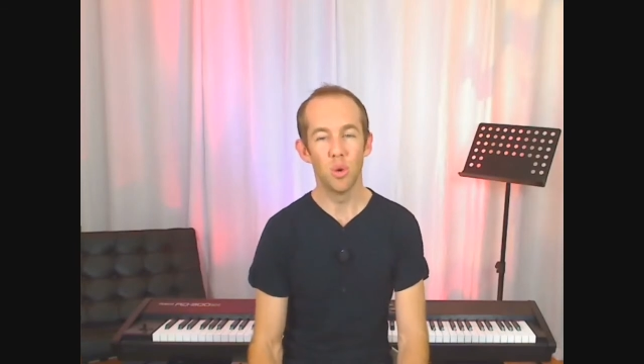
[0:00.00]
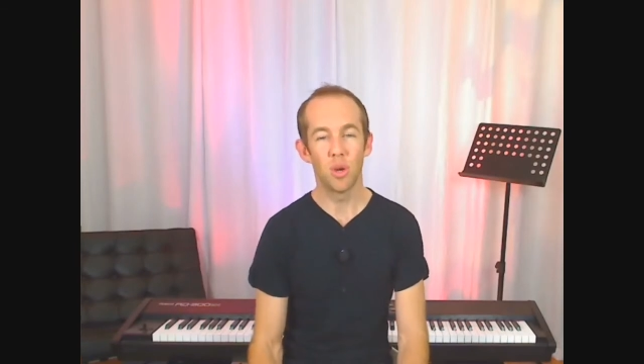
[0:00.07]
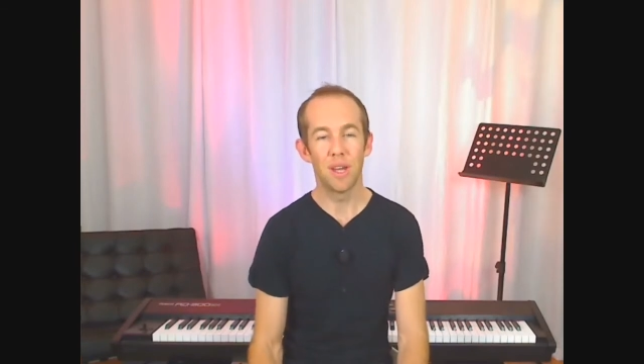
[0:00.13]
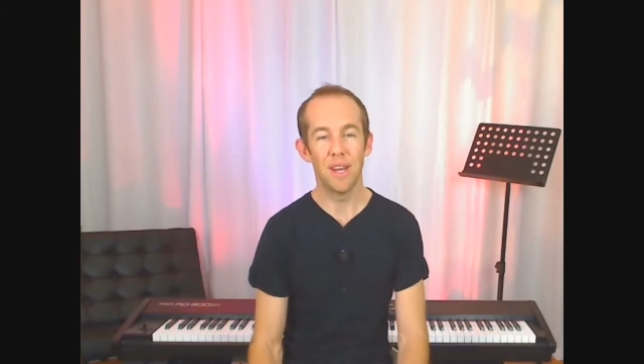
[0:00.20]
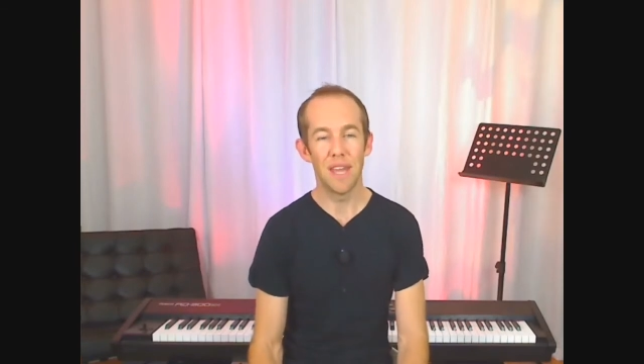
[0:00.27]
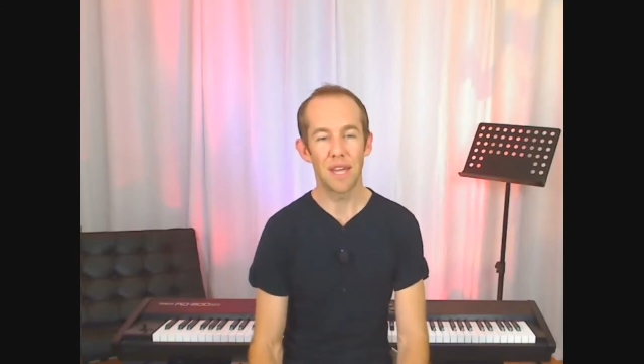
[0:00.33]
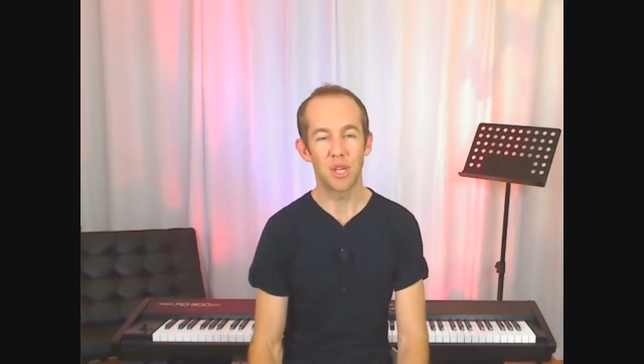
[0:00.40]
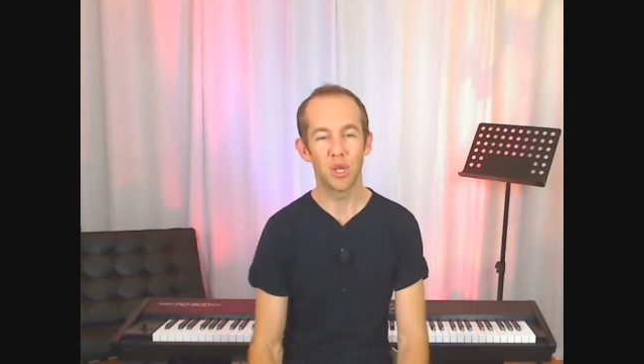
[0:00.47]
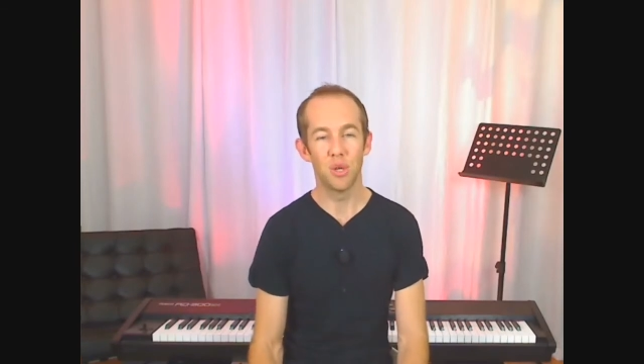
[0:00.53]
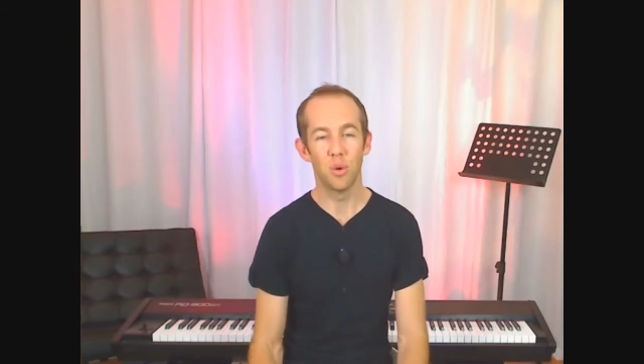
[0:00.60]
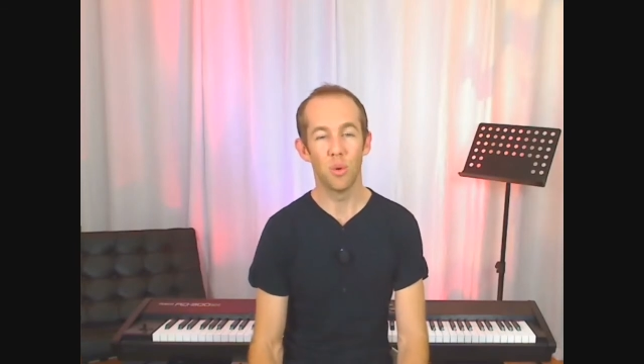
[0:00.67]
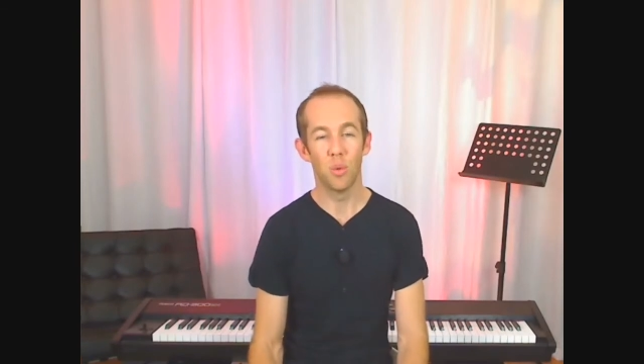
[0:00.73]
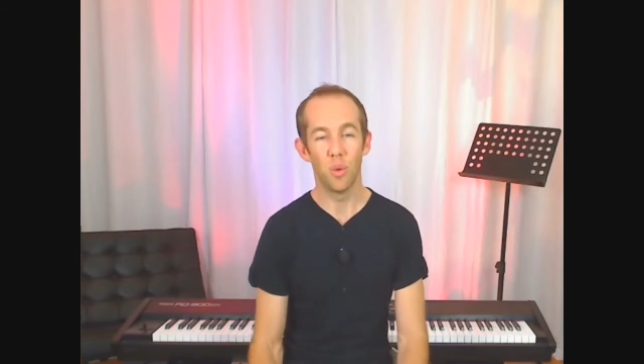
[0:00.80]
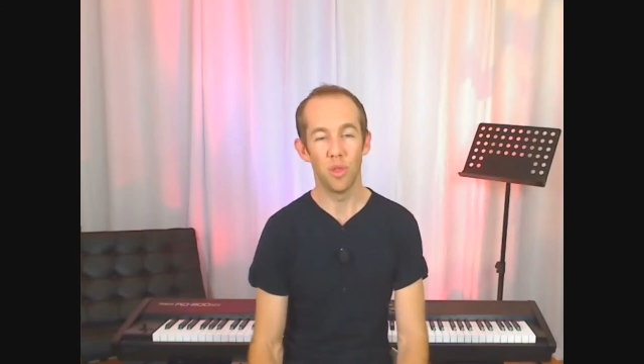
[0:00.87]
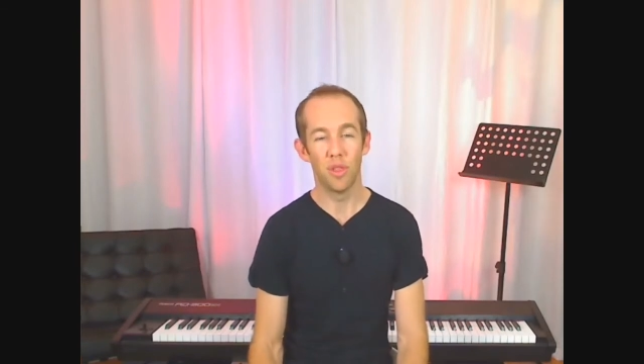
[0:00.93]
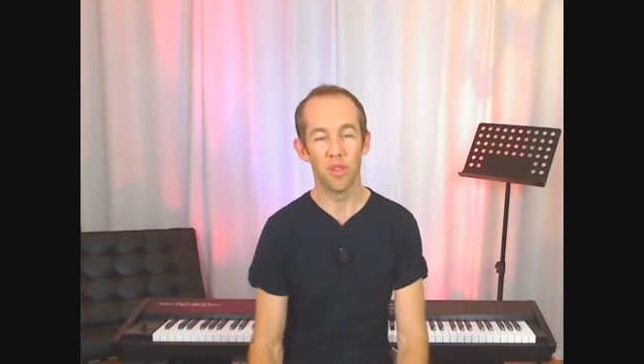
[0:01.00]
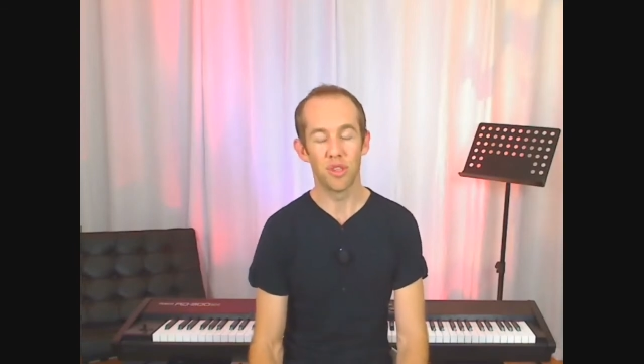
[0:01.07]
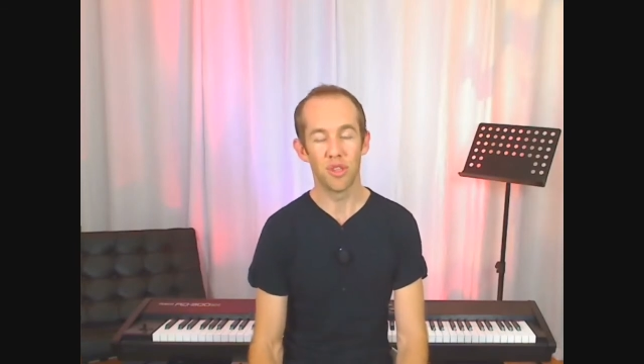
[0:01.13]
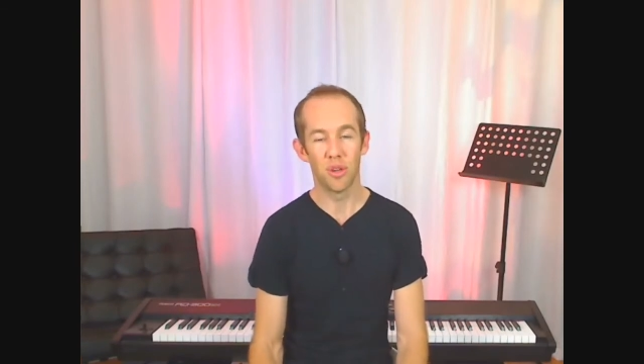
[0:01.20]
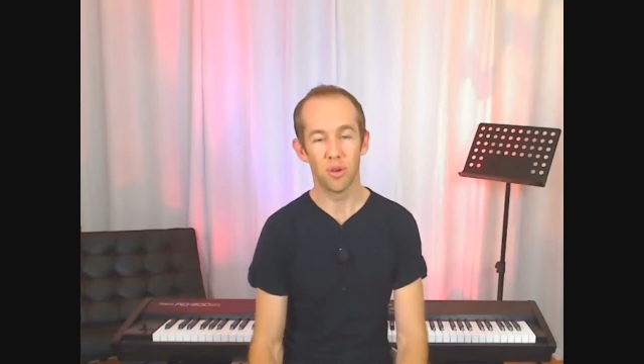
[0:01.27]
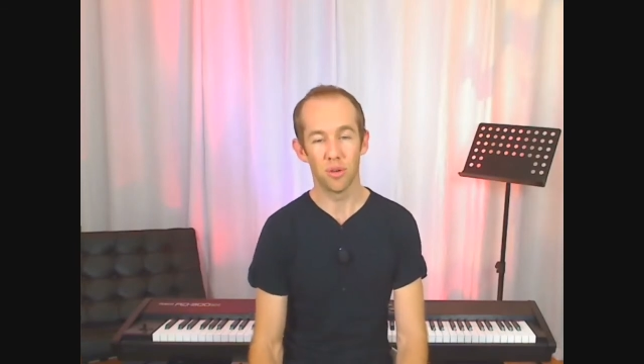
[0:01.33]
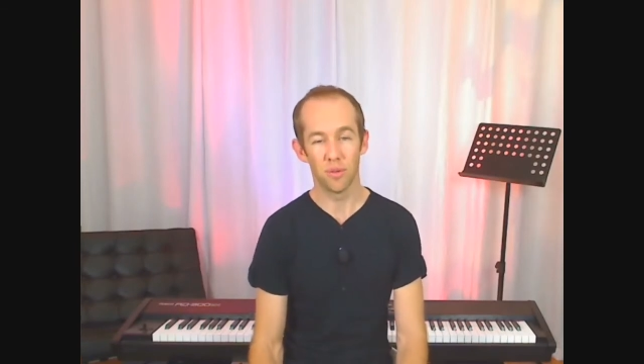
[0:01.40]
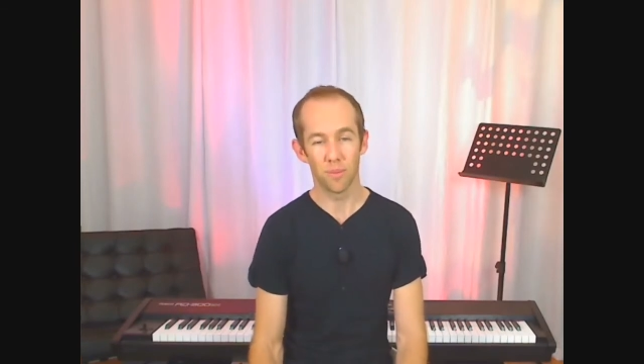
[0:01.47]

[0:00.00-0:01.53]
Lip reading: connection with the song.